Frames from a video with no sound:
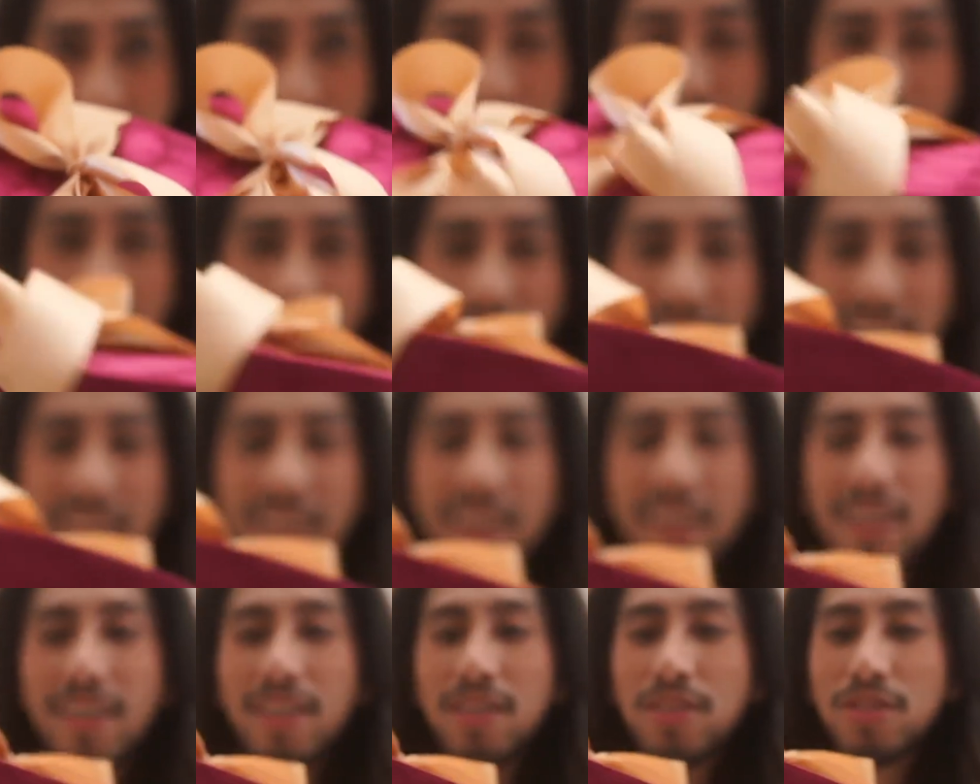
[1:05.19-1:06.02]
Okay.
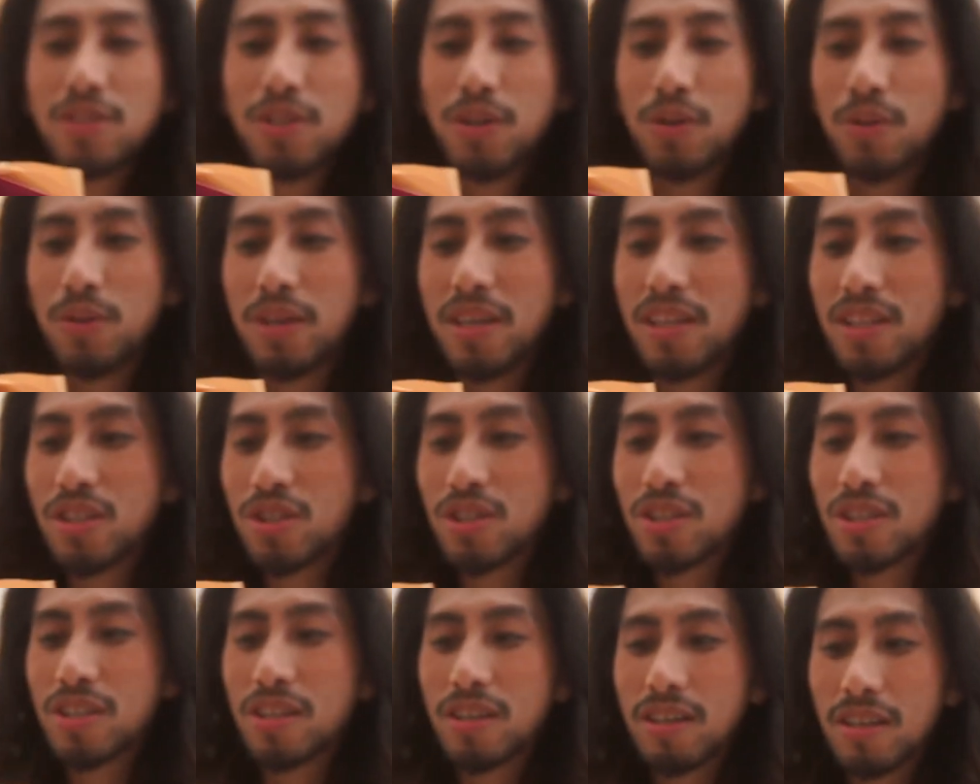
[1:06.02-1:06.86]
So
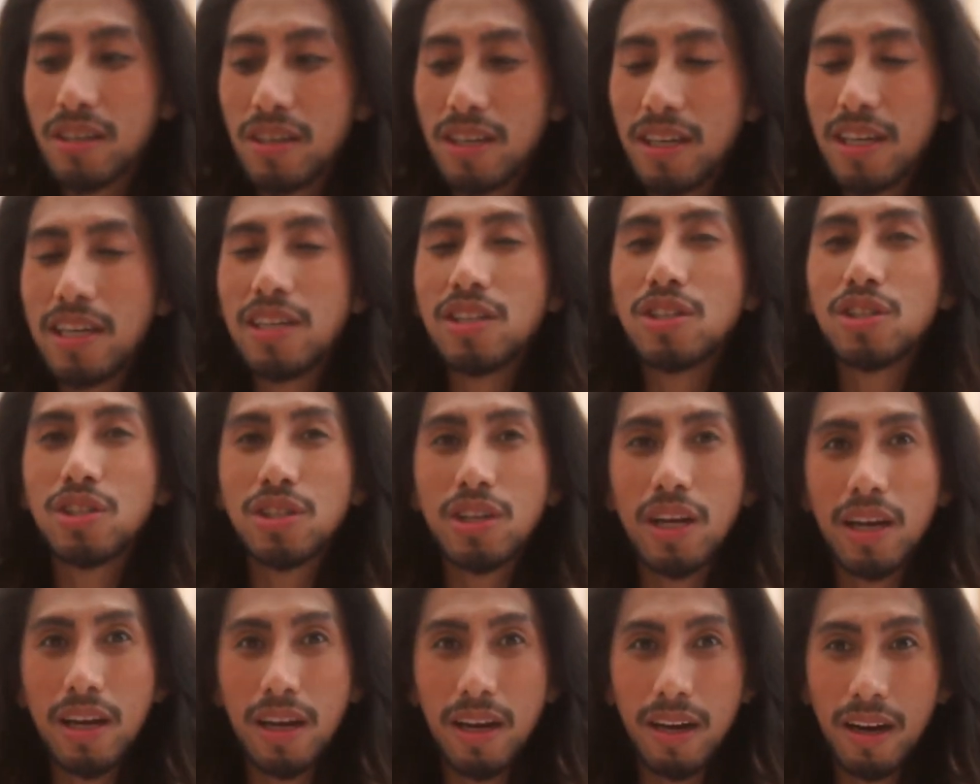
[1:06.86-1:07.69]
each each
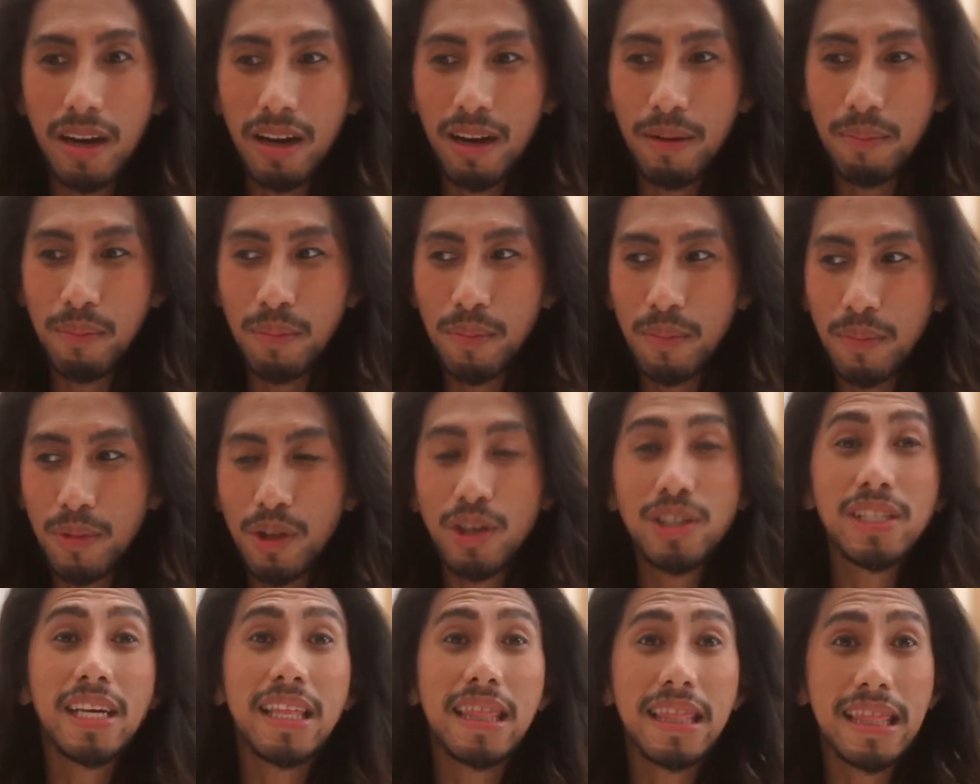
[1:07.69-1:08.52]
um,
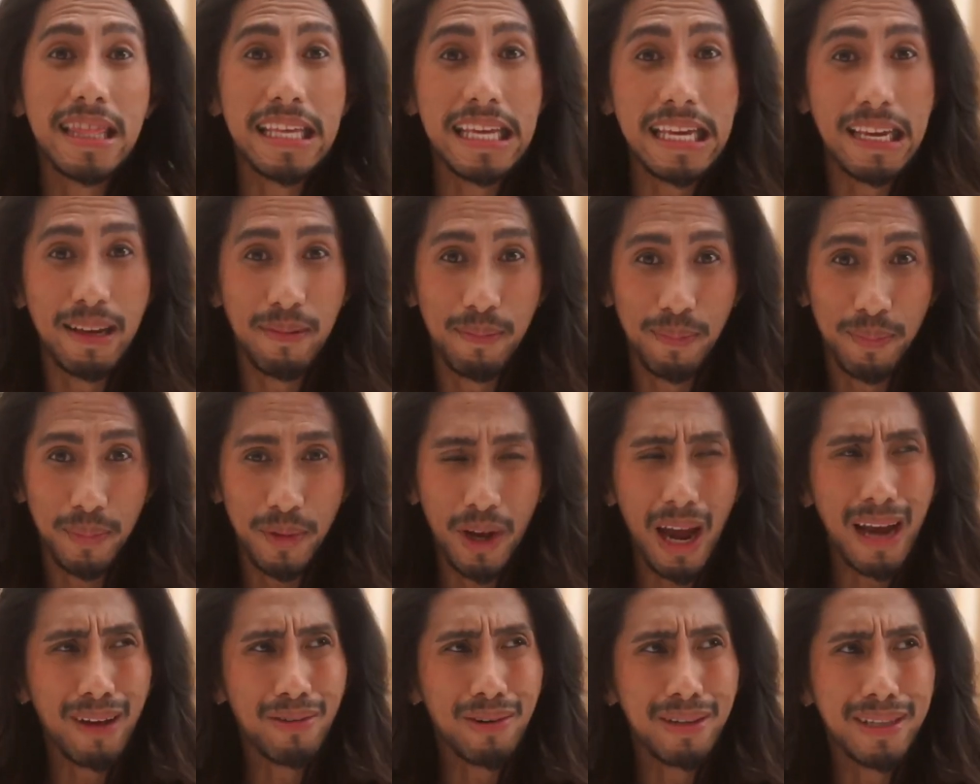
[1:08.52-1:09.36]
there's a theme.
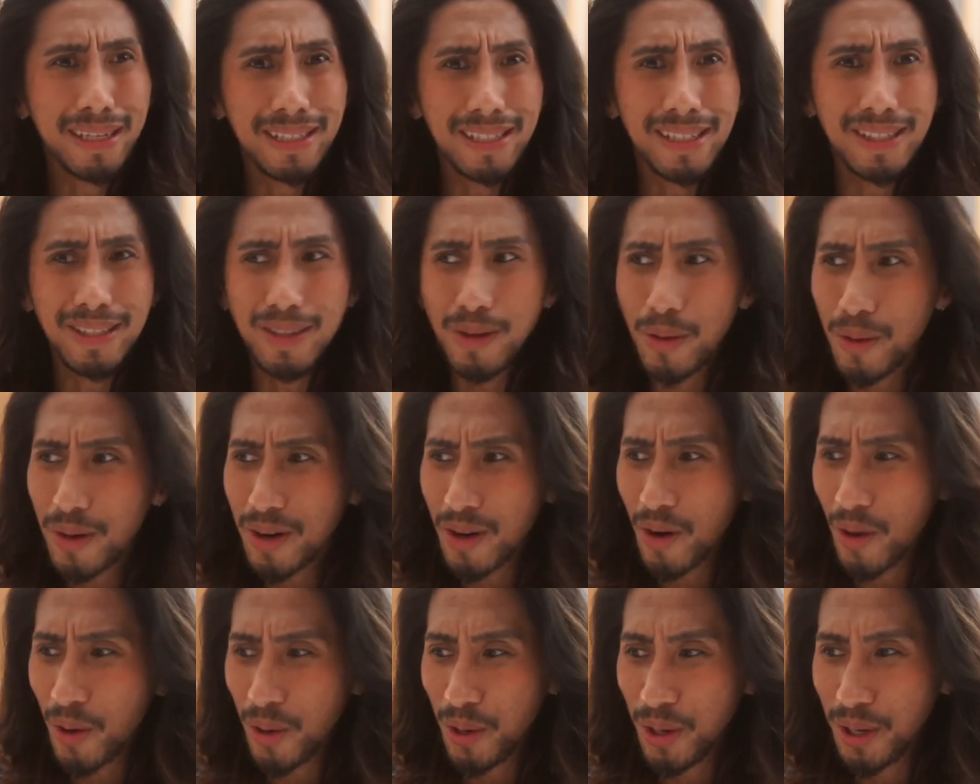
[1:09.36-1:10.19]
Actually, this is your
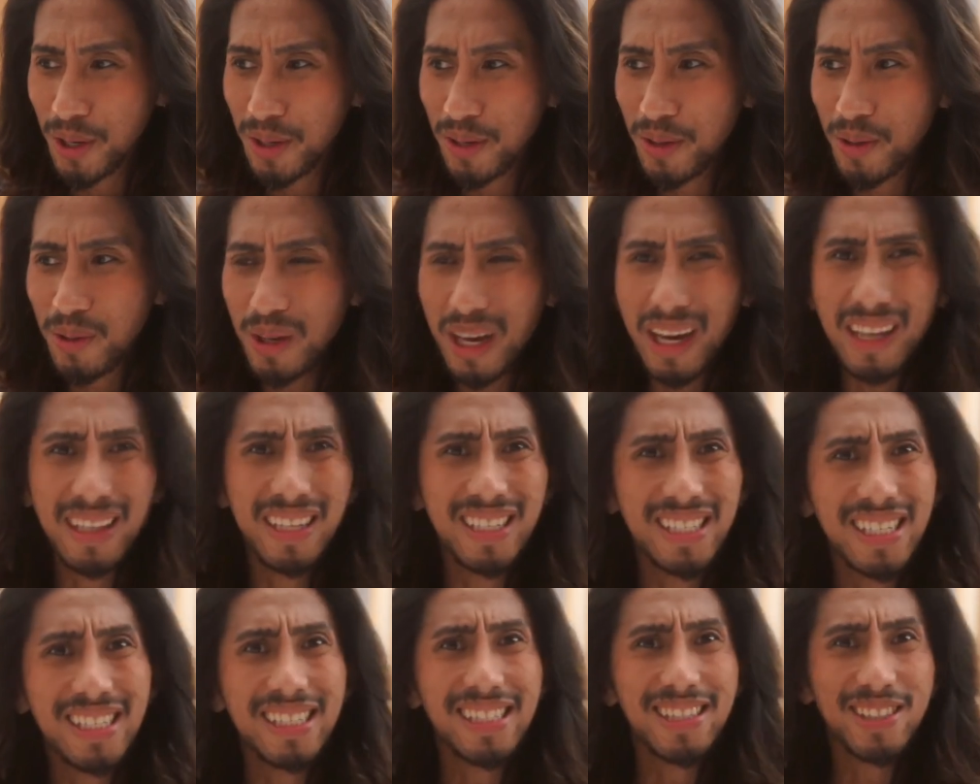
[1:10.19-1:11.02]
card. Oh yeah,
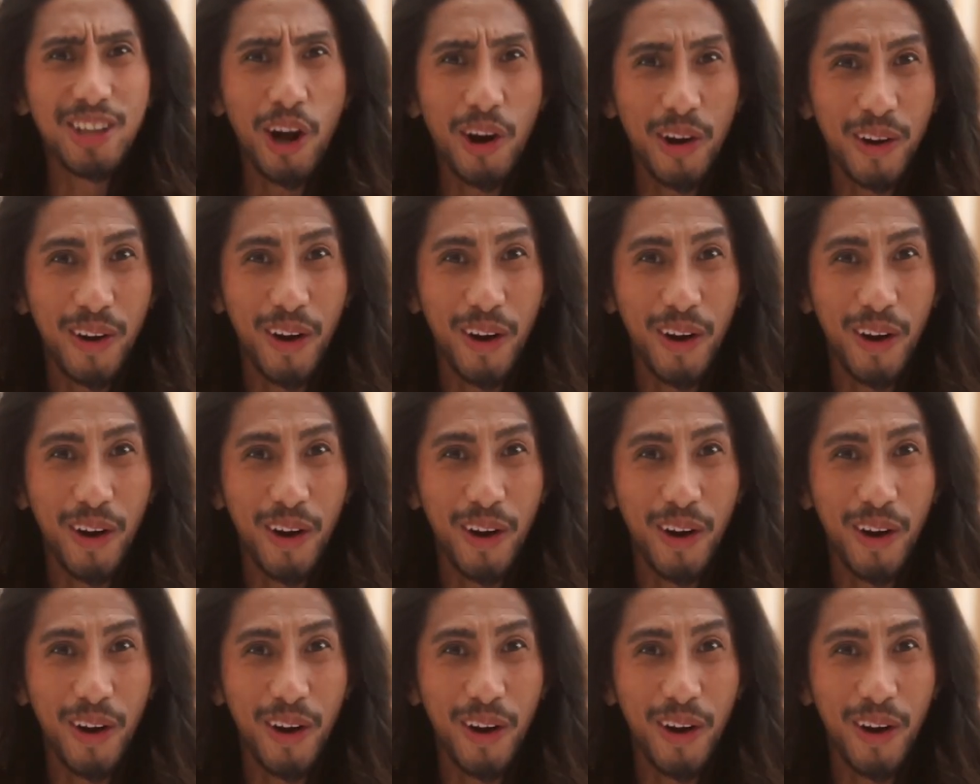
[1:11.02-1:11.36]
this is star